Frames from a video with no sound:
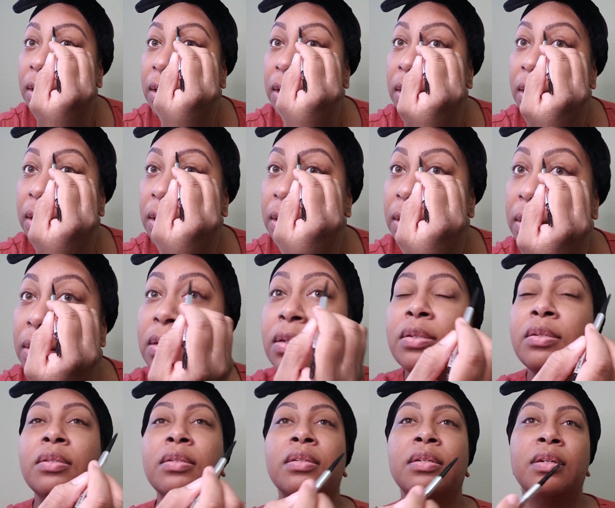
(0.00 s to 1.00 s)

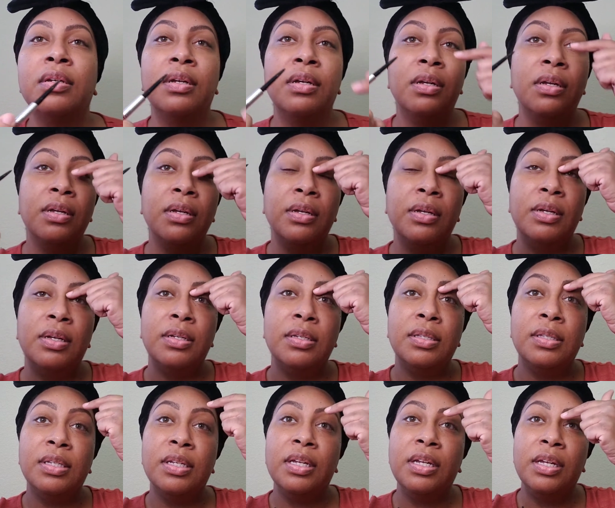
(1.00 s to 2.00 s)
hairs.
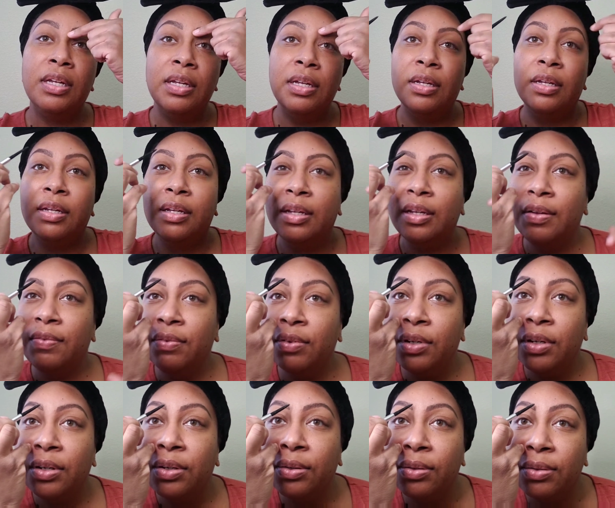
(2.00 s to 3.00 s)
And see,
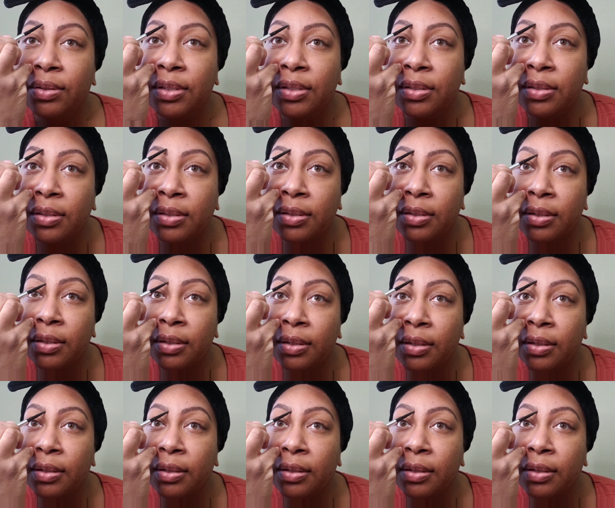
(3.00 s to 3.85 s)
even though it's